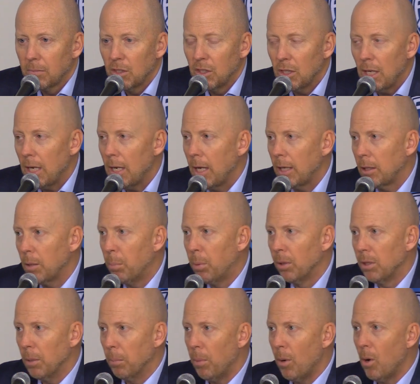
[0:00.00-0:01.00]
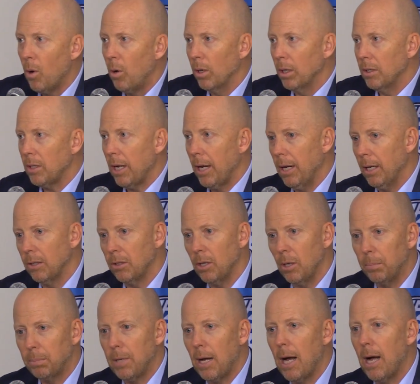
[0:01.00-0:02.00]
Because I like to put the ball in his hands
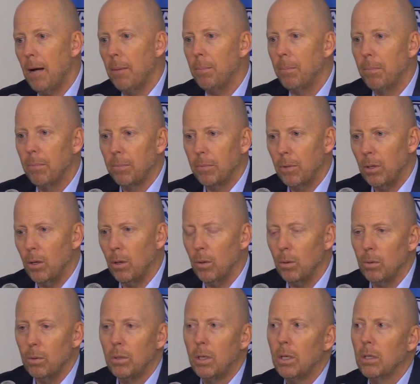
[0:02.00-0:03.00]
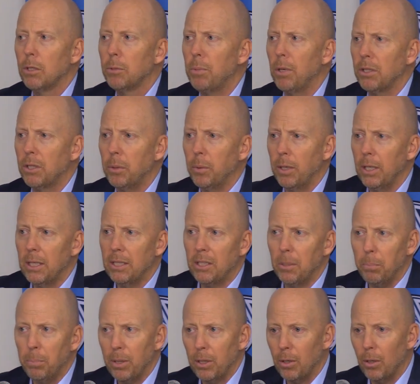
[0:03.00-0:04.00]
up top, you know, especially when he
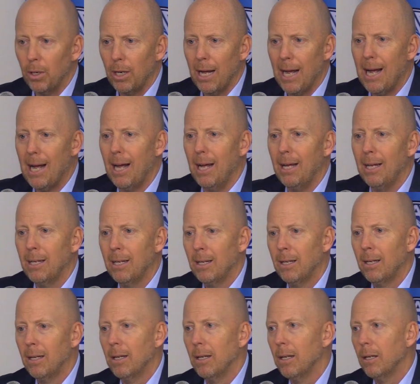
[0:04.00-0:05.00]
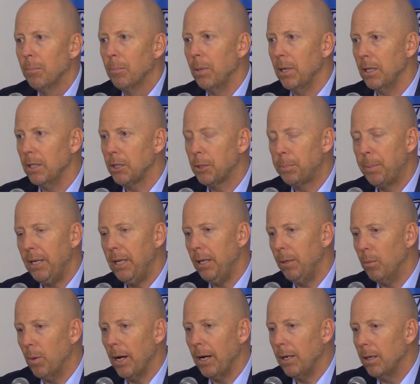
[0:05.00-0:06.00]
gets a bigger guy. But his
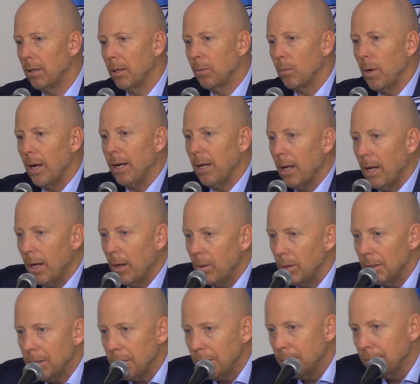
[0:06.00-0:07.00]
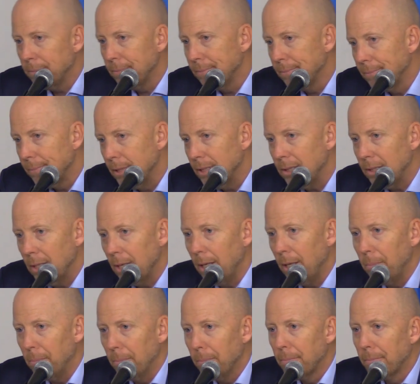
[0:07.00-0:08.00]
speed right now isn't the
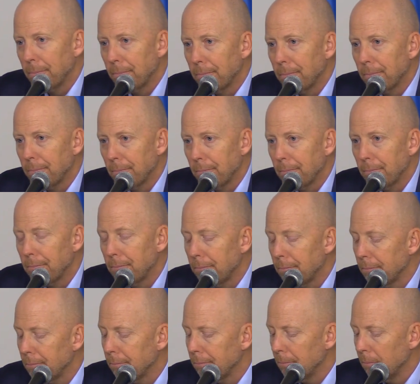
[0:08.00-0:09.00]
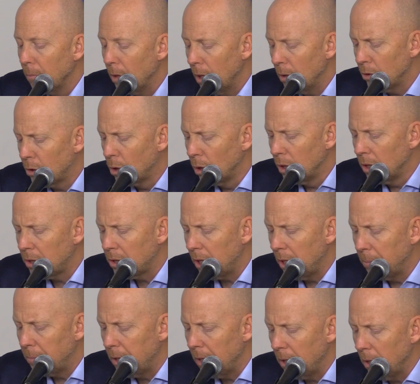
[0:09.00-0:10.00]
same. But I was good to
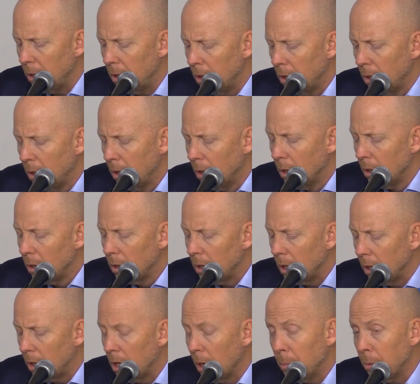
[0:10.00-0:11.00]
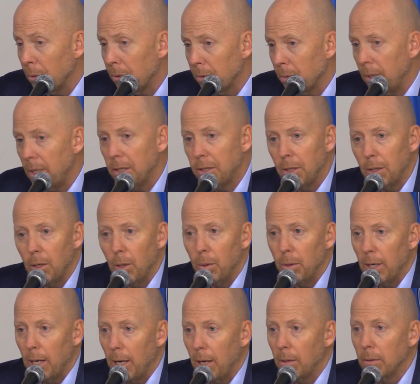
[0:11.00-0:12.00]
see him get a couple threes to
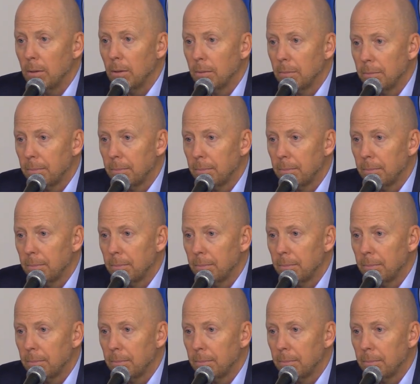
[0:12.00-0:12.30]
go down.